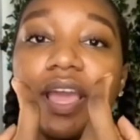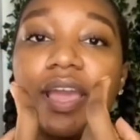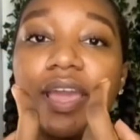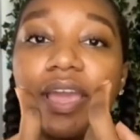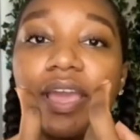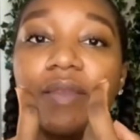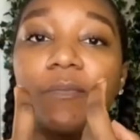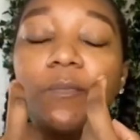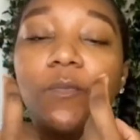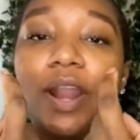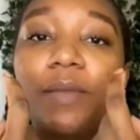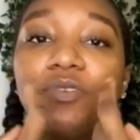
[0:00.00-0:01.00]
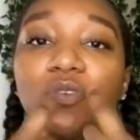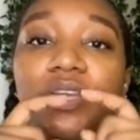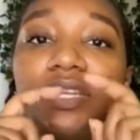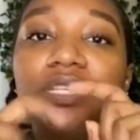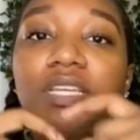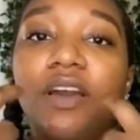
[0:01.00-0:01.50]
and what I'm
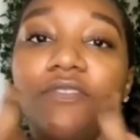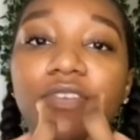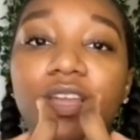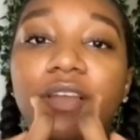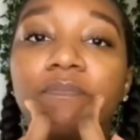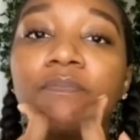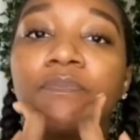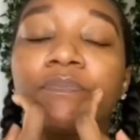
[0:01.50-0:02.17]
doing is cuffing